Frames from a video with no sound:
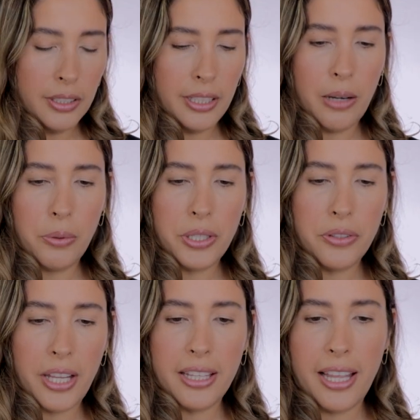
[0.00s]
Now when
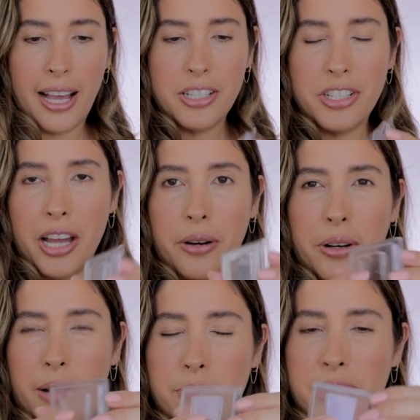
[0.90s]
you take the
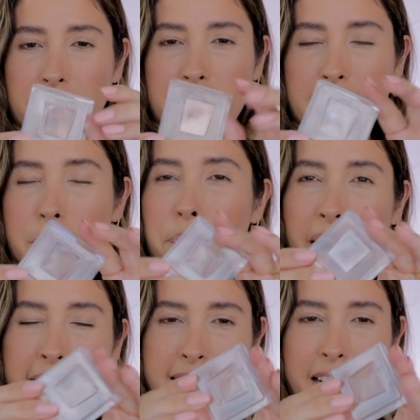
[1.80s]
eyeshadow, comes in this
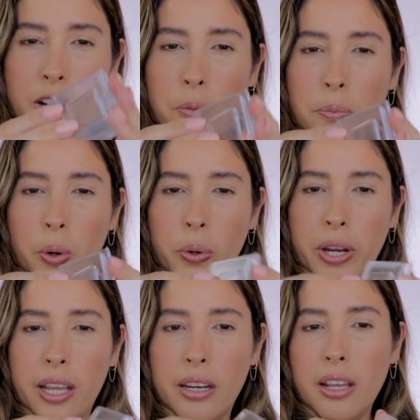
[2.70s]
plastic
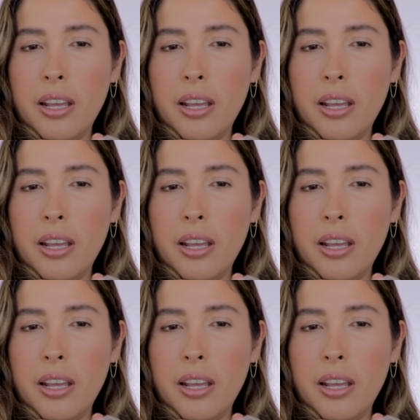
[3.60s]
component,